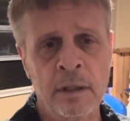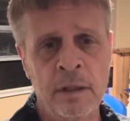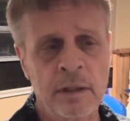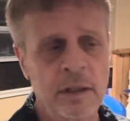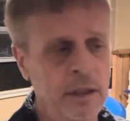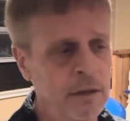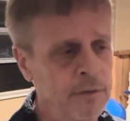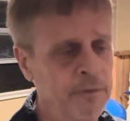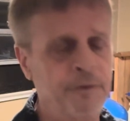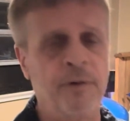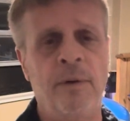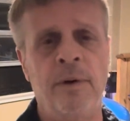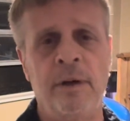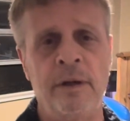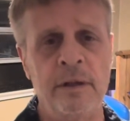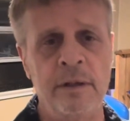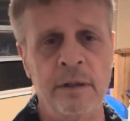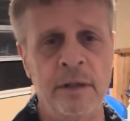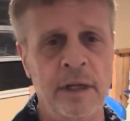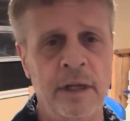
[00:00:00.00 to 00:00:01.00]
You need
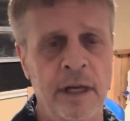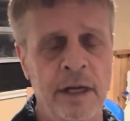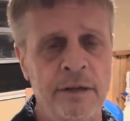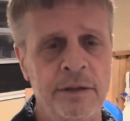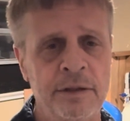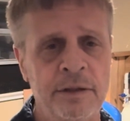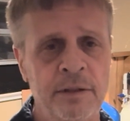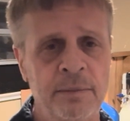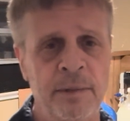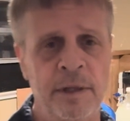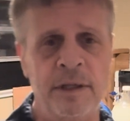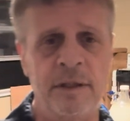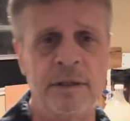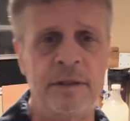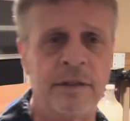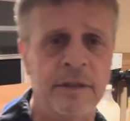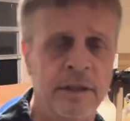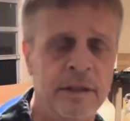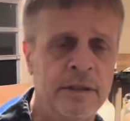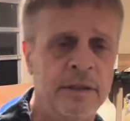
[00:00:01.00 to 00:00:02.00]
400 gallons a minute,
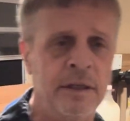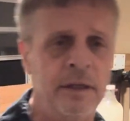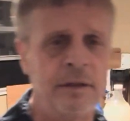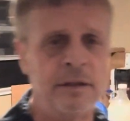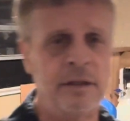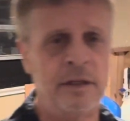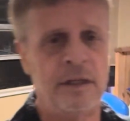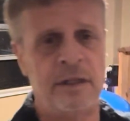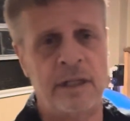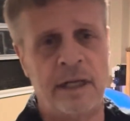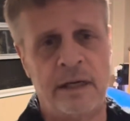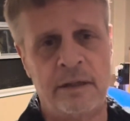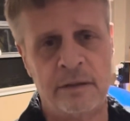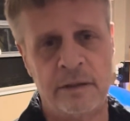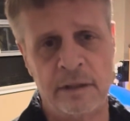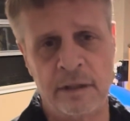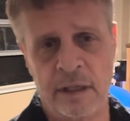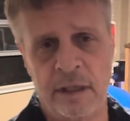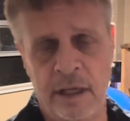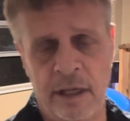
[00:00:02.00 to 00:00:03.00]
600,
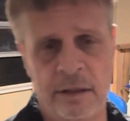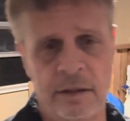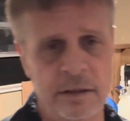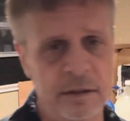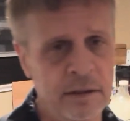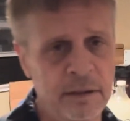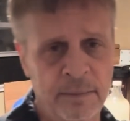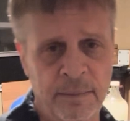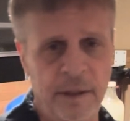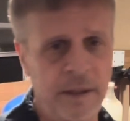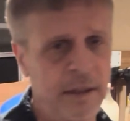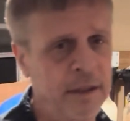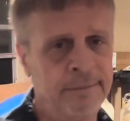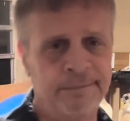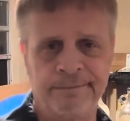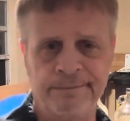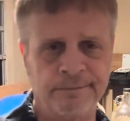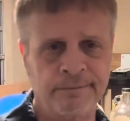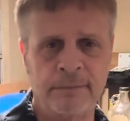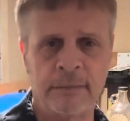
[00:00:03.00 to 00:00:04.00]
1,000 gallons a minute.
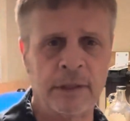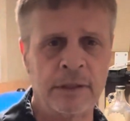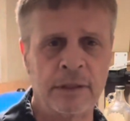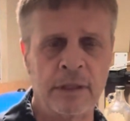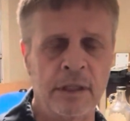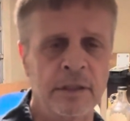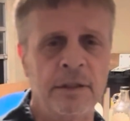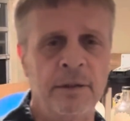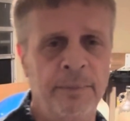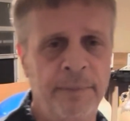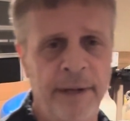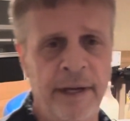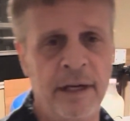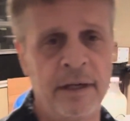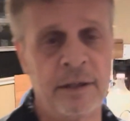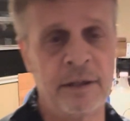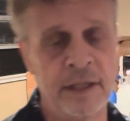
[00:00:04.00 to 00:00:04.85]
Doesn't matter.